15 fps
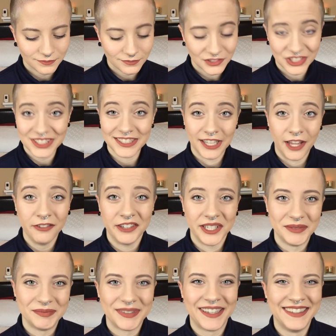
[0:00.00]
just love
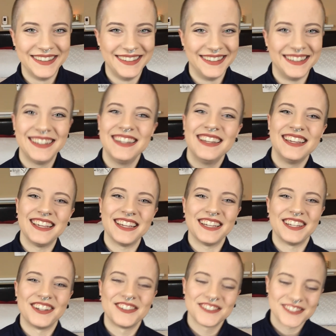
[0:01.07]
him. You
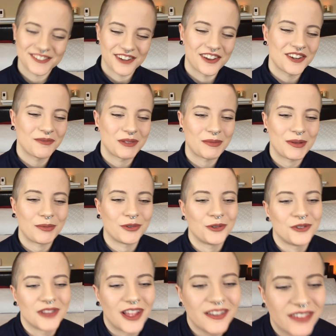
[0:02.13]
know, surround him with people
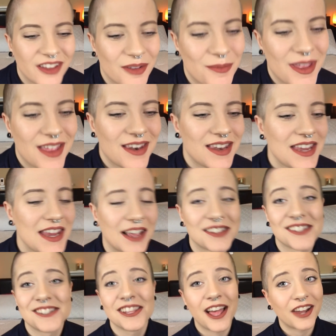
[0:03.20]
who love him, and he has
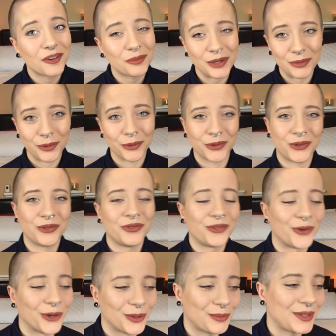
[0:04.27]
a lot of people rooting
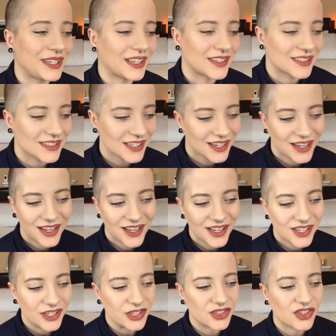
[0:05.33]
for him because
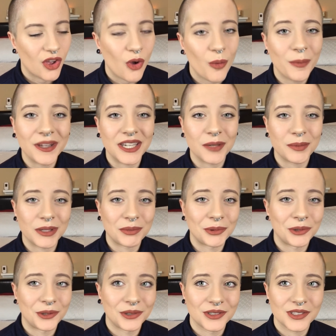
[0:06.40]
so many
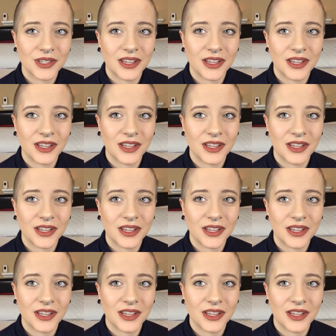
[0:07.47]
people